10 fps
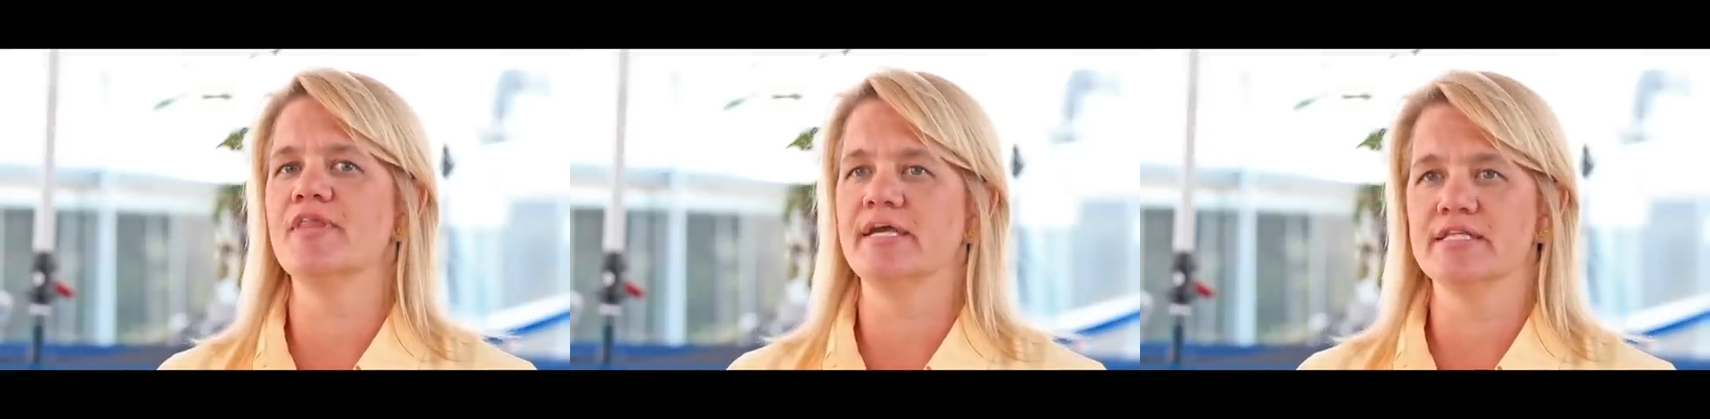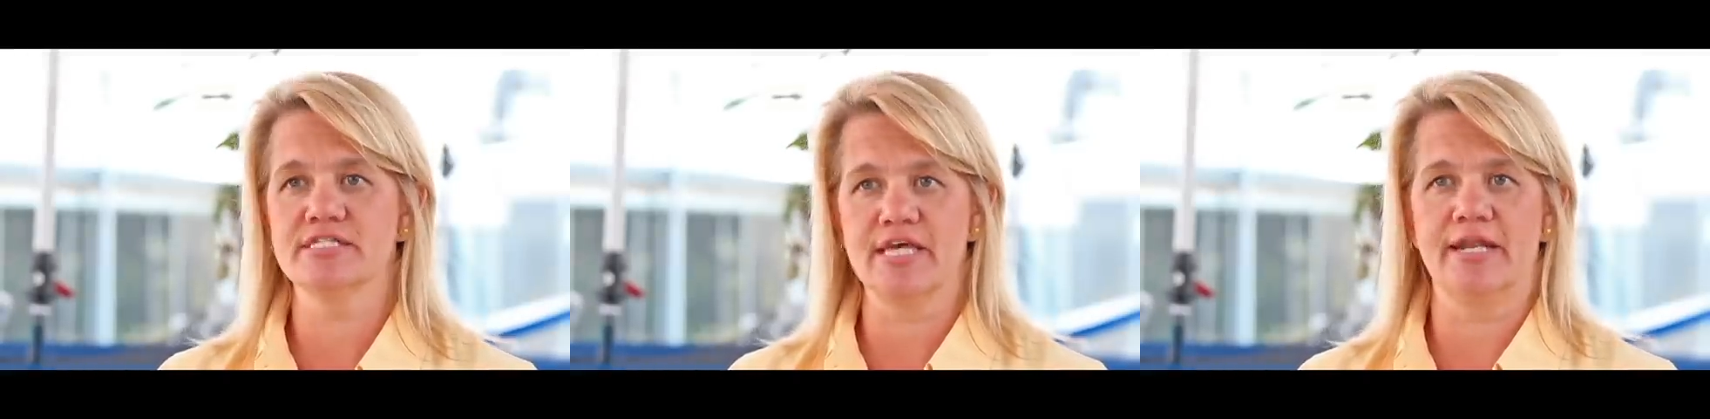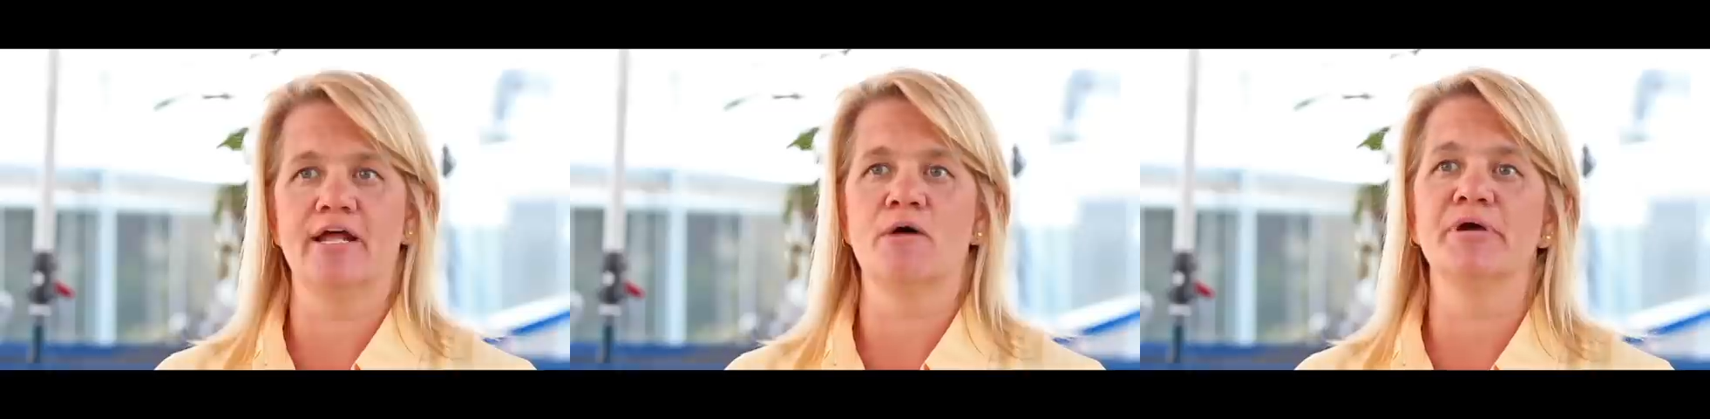they can set
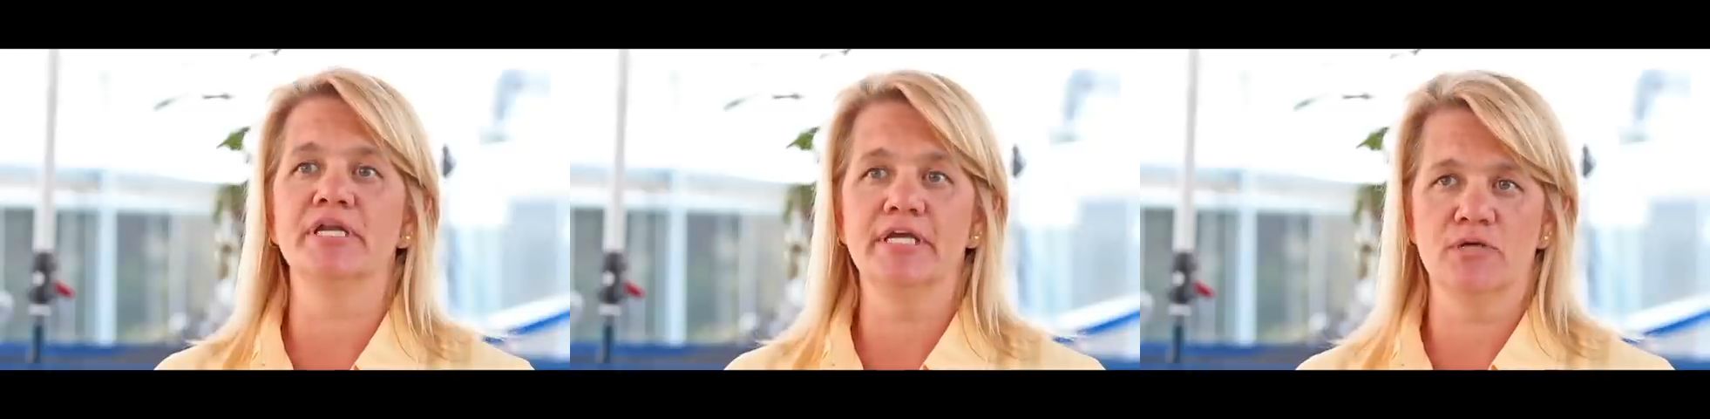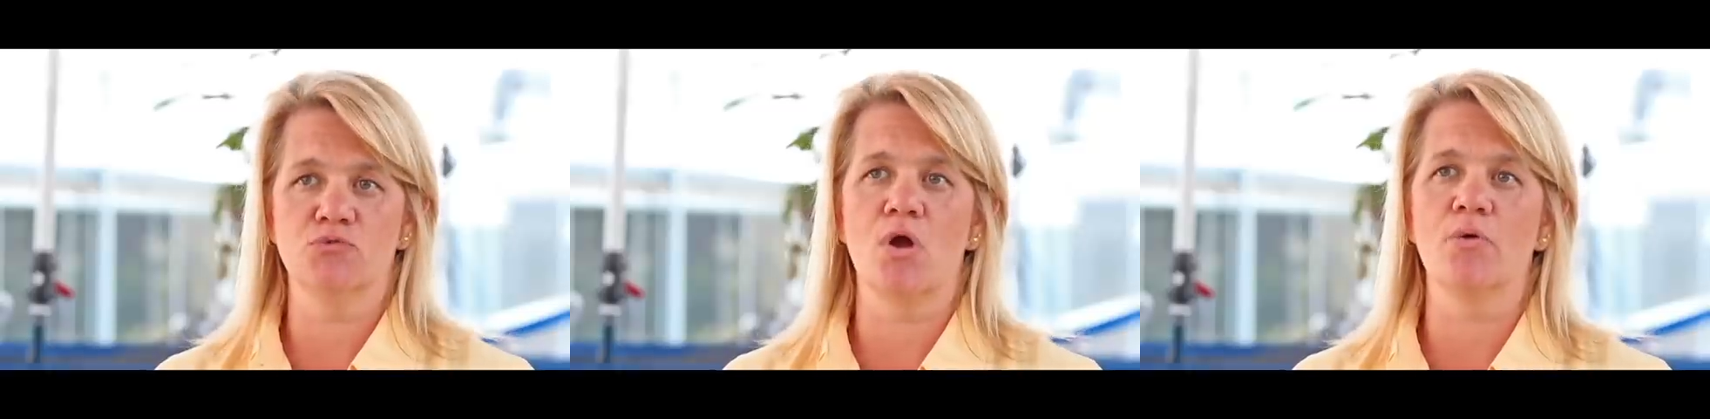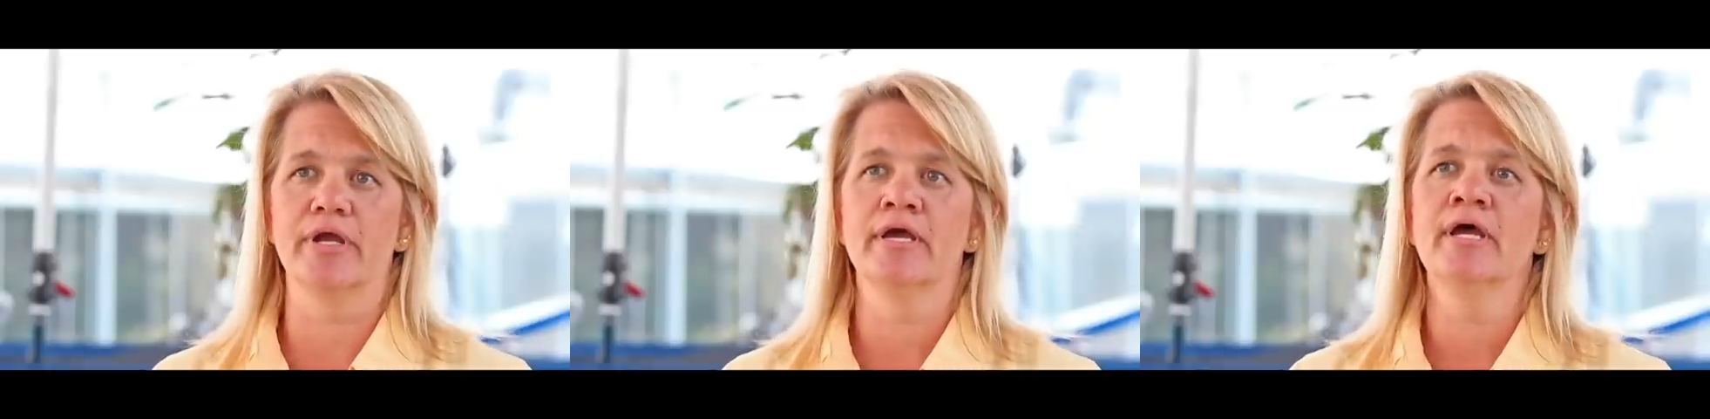it up and get
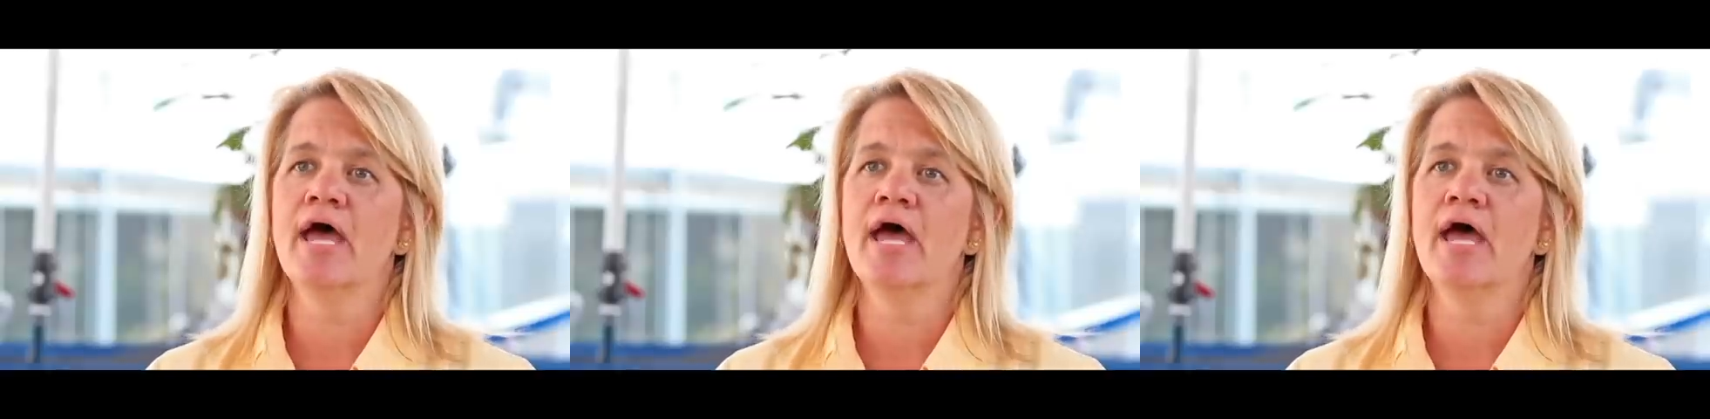growing,